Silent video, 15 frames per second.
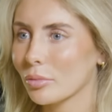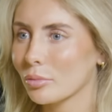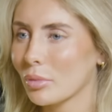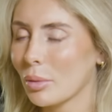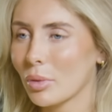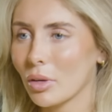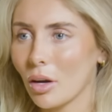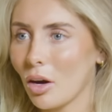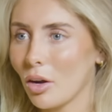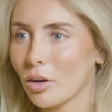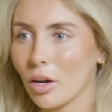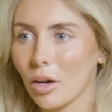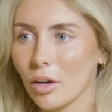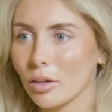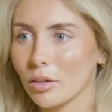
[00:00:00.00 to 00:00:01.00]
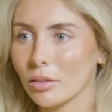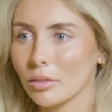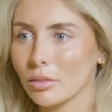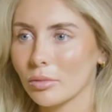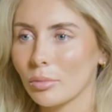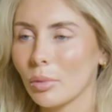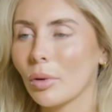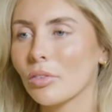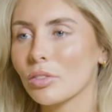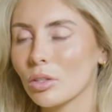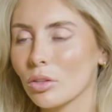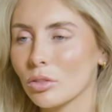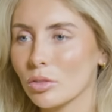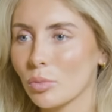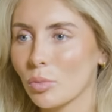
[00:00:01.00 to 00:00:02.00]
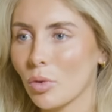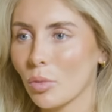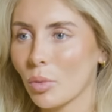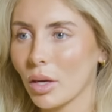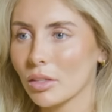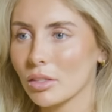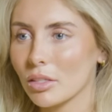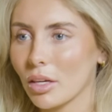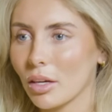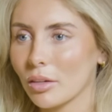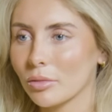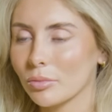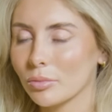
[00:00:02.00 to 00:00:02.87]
Maybe not, no. Maybe I've still got some more work to do.